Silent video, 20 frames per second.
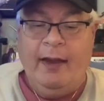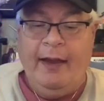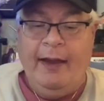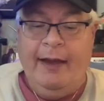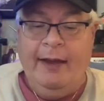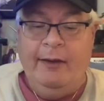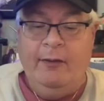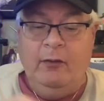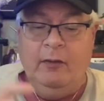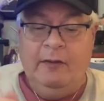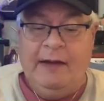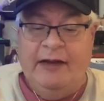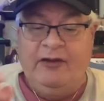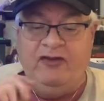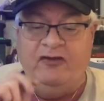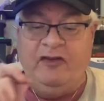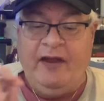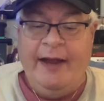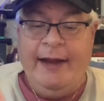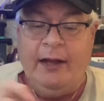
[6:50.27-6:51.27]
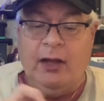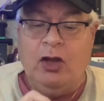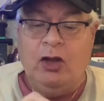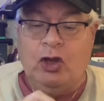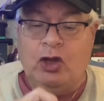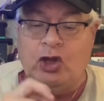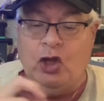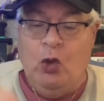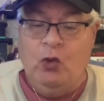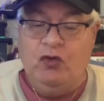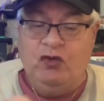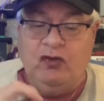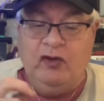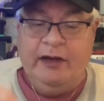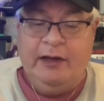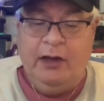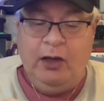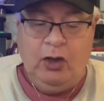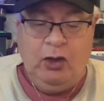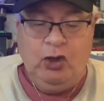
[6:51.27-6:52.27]
And let's take a
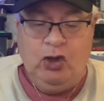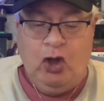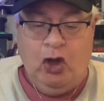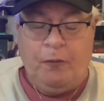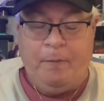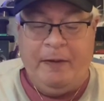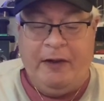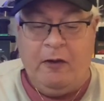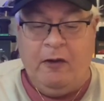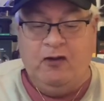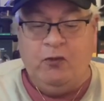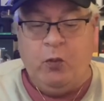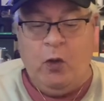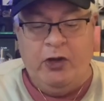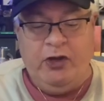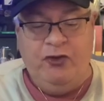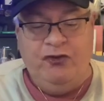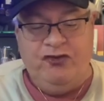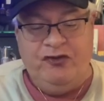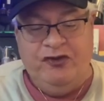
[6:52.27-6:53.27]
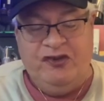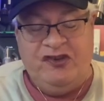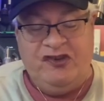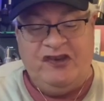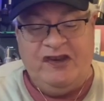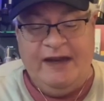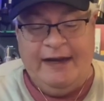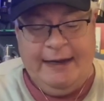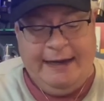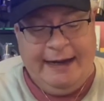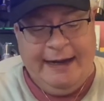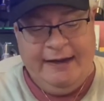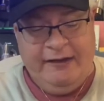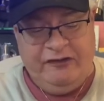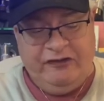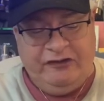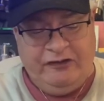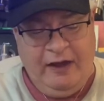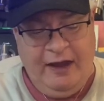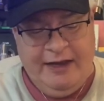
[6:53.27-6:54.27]
closely look because what you should see
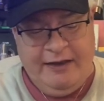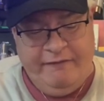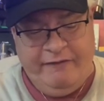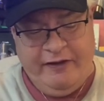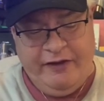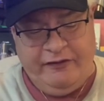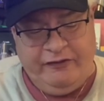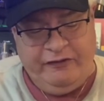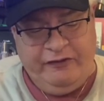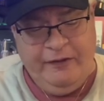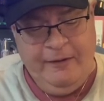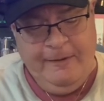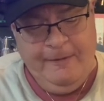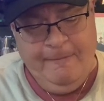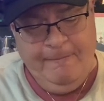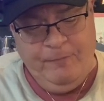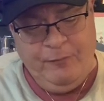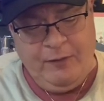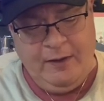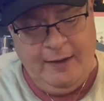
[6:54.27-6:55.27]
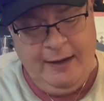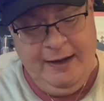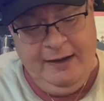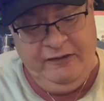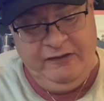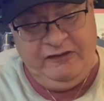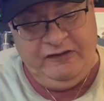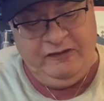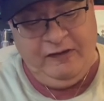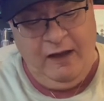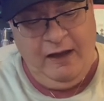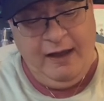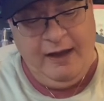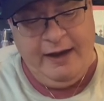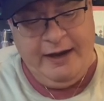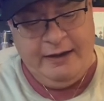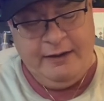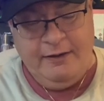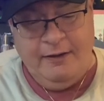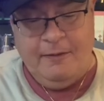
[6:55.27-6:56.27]
inside of this, inside